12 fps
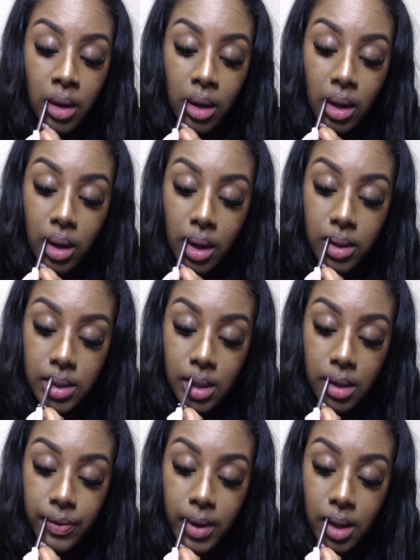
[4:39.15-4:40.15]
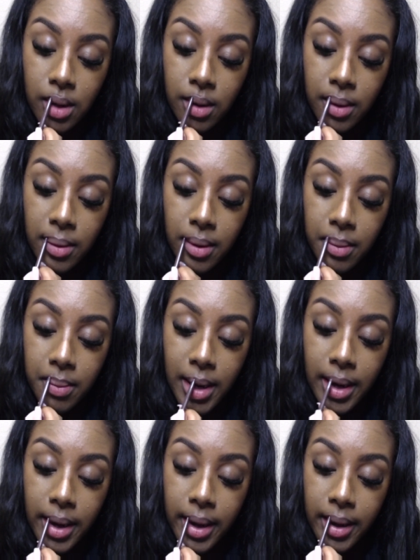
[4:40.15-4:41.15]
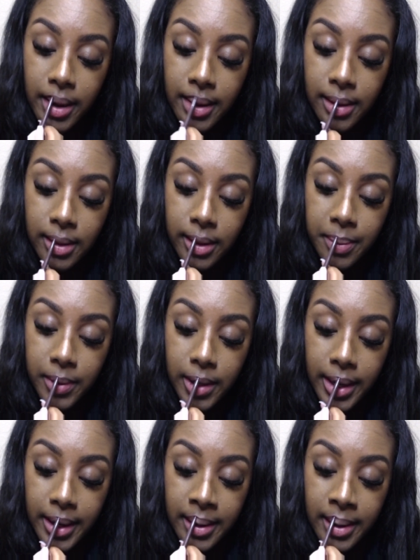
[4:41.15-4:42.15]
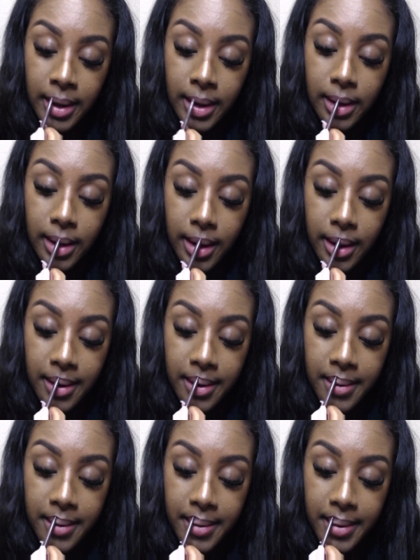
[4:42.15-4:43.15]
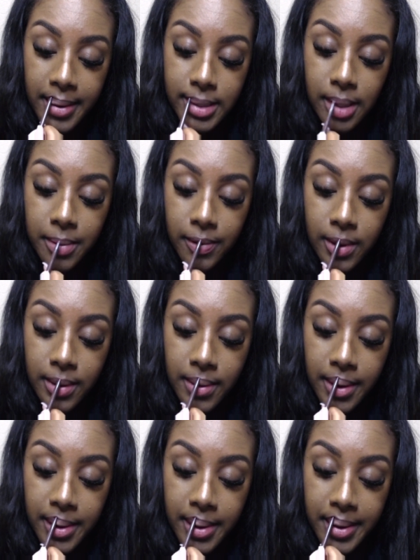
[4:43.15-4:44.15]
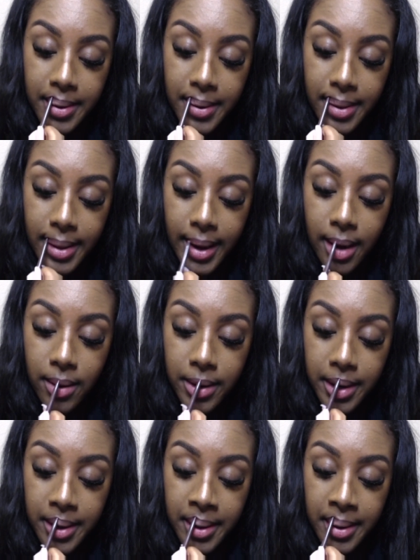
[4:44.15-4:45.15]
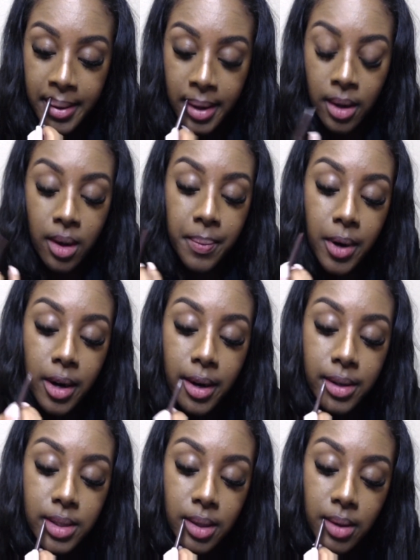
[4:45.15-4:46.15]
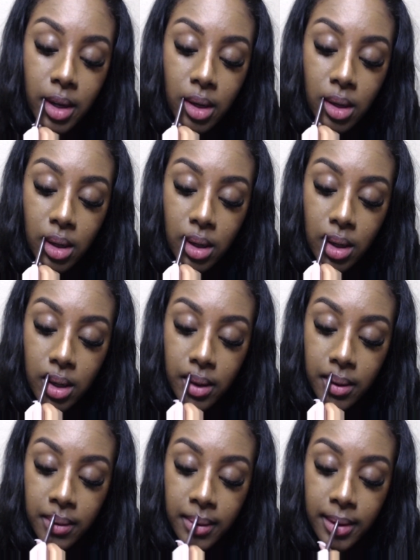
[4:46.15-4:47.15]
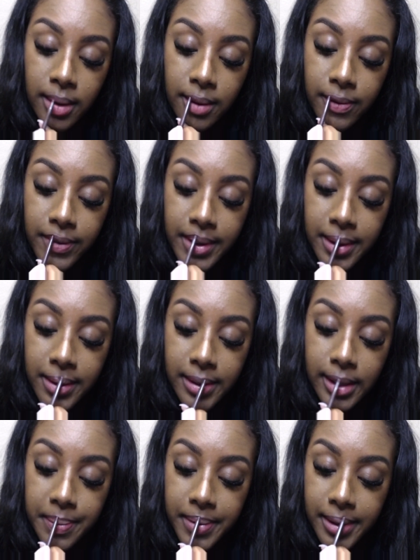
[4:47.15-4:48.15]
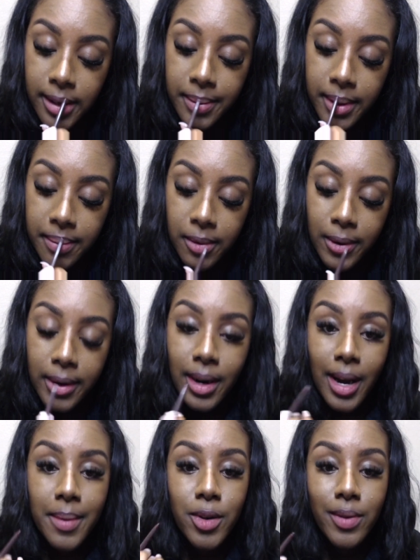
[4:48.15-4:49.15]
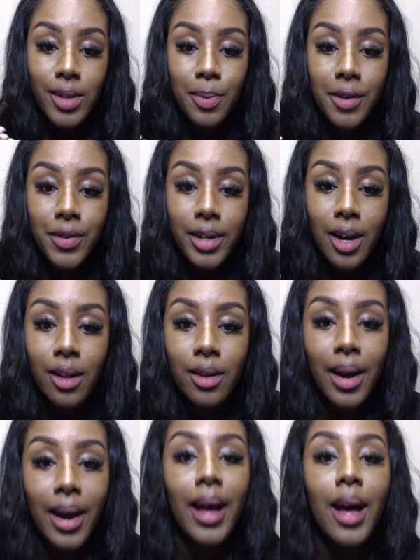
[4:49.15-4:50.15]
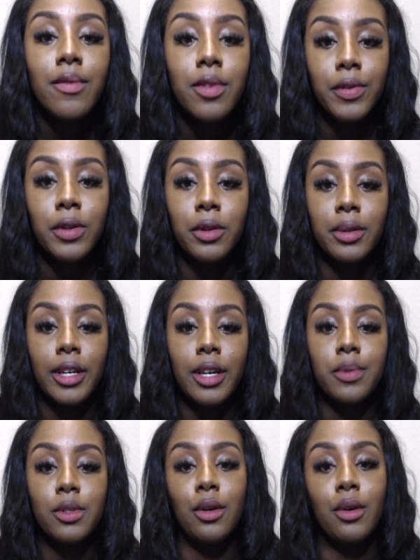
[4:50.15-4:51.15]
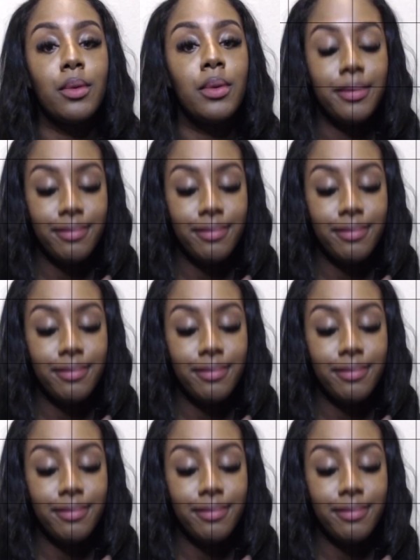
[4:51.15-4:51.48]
and I'm just going to follow my lip line. Now, some of you are going to go on the outer parts and fill in your lip a little bit more. I'm doing this more for color. I have a fuller lip, so